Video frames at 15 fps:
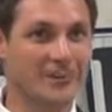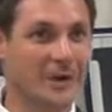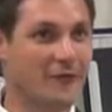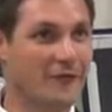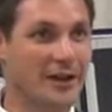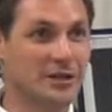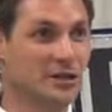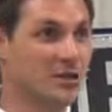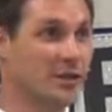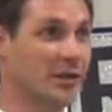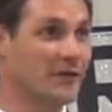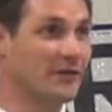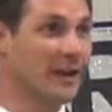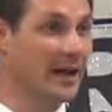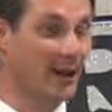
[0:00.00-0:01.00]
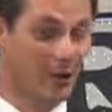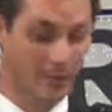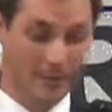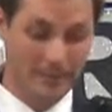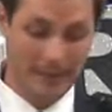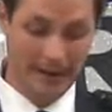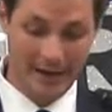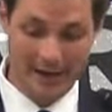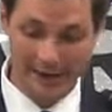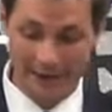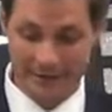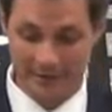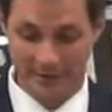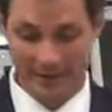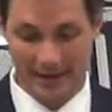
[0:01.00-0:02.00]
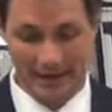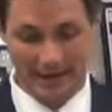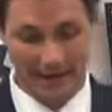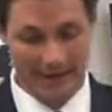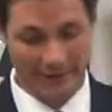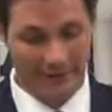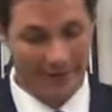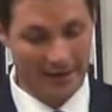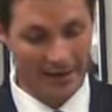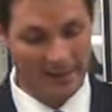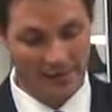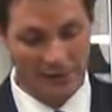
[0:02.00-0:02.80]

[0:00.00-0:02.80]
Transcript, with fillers: Matter of fact, you can give now, and we'd be ahead of the, ahead of the game.